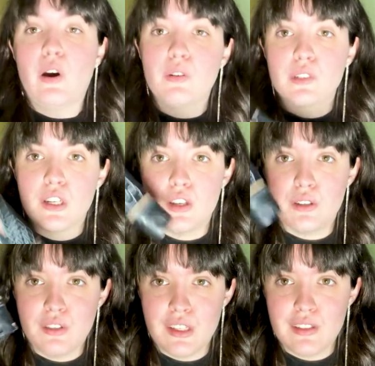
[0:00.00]
I'm gonna use
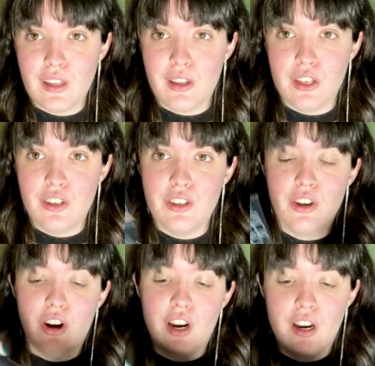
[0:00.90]
this
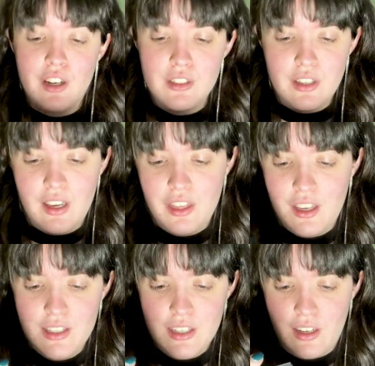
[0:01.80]
NARS. I think
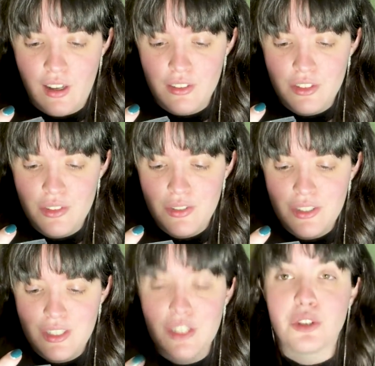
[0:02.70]
it's like a
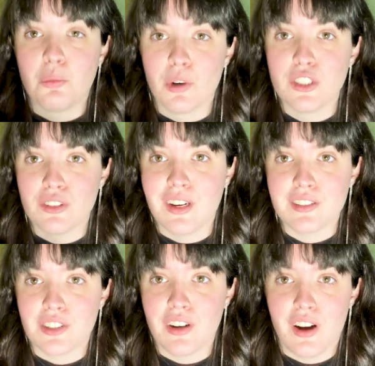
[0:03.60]
tinted
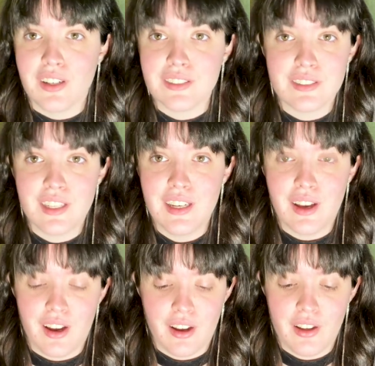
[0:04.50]
moisturizer. Honestly,
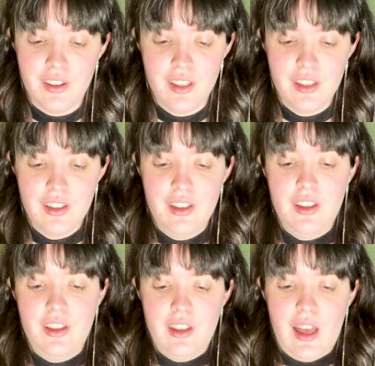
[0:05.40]

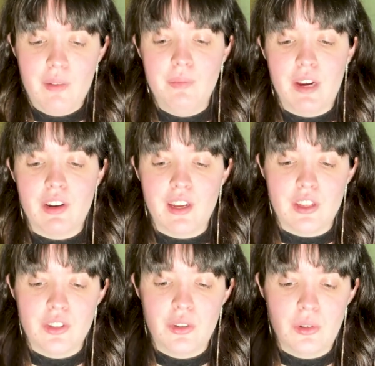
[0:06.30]
I'm very
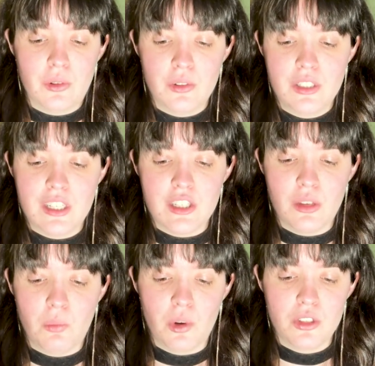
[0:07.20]
into tinted
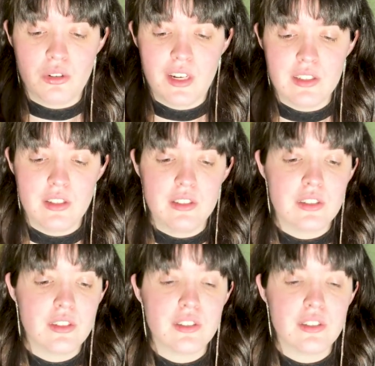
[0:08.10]
moisturizers